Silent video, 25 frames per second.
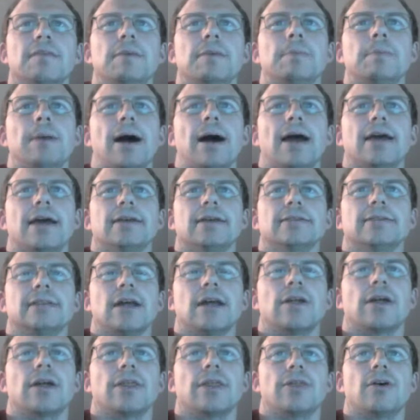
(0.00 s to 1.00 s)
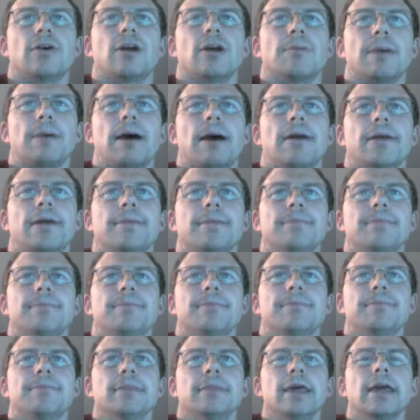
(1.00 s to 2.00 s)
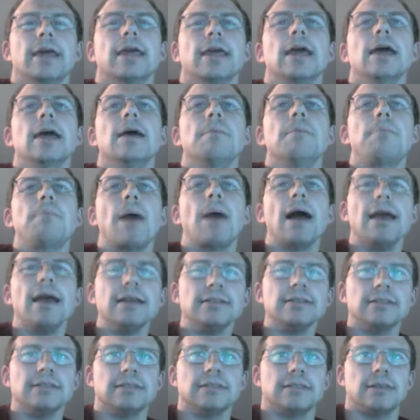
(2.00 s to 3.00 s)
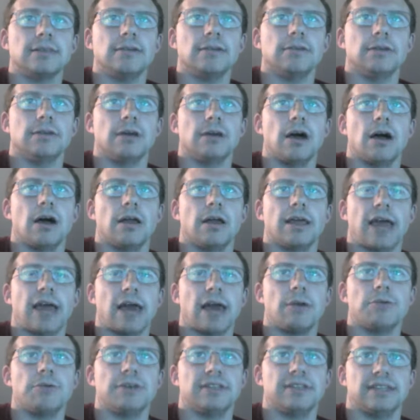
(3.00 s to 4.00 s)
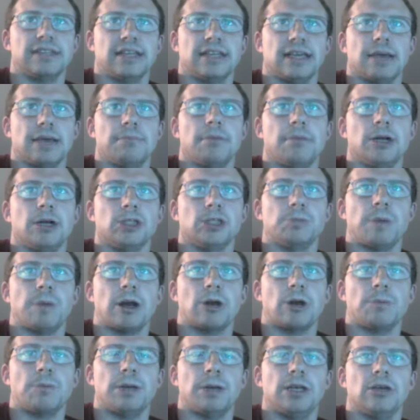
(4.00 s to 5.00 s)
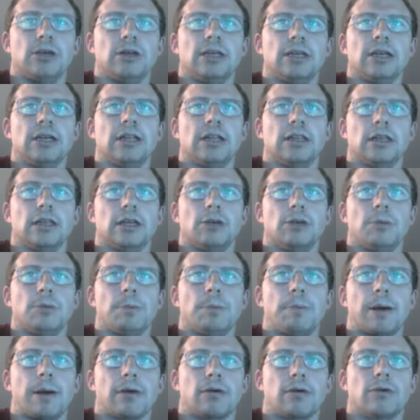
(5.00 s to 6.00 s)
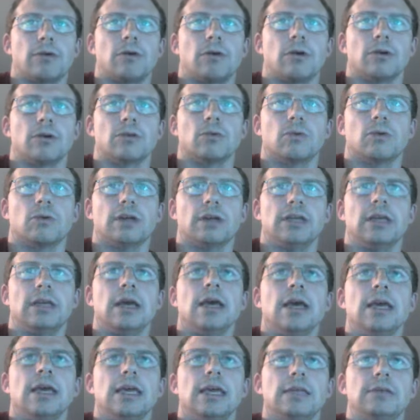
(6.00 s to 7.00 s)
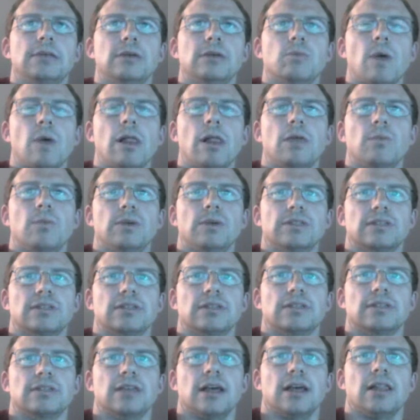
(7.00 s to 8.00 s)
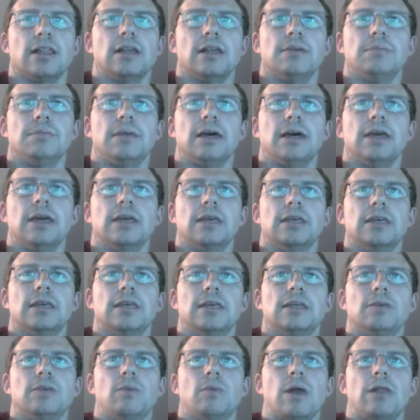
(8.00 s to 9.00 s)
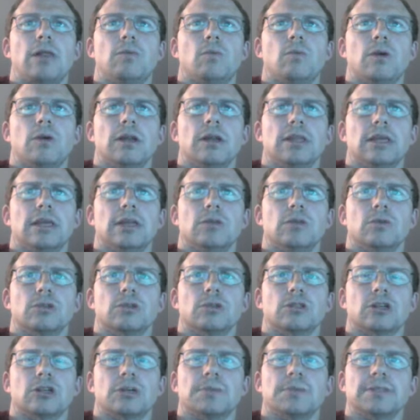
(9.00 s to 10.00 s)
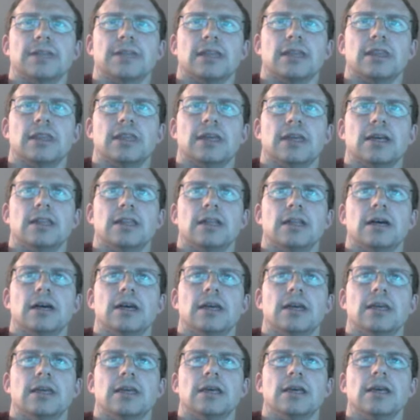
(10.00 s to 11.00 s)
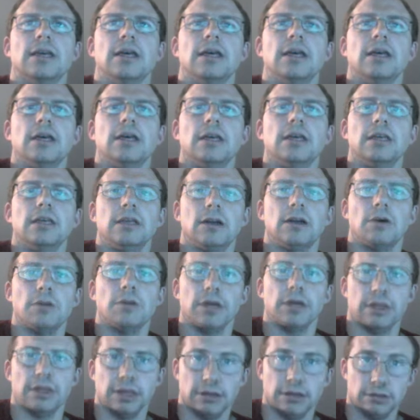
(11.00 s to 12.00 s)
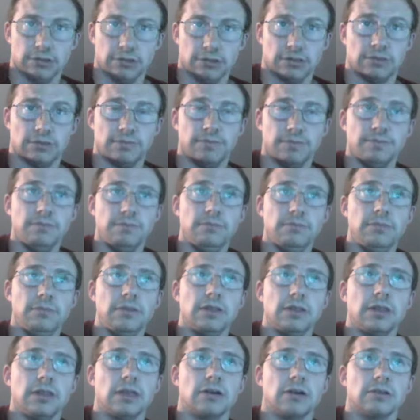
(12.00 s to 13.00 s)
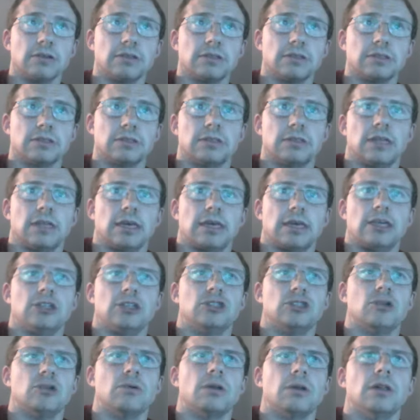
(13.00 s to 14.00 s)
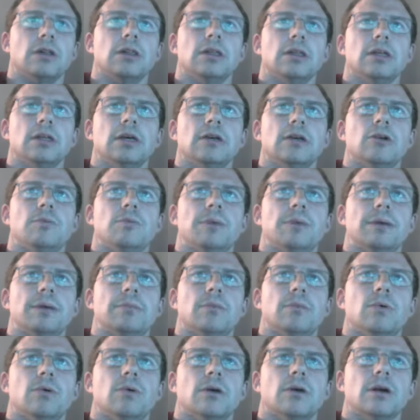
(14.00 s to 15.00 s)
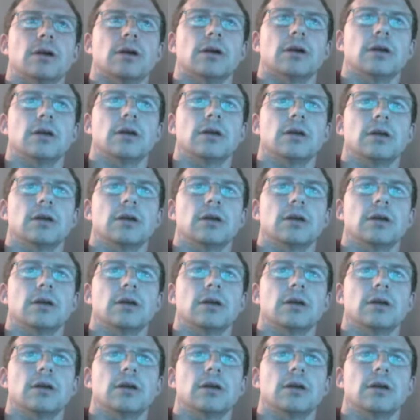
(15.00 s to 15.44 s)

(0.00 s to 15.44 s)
me Baez now that I thought about it. Like, Baez is still young. Like I don't think he's going to get much better, but he could get a little bit better on hard court. He he did well in Winston Salem. Like he did well in one of the indoor tournaments, I think. Like you know, like there's there's like he showed a little bit more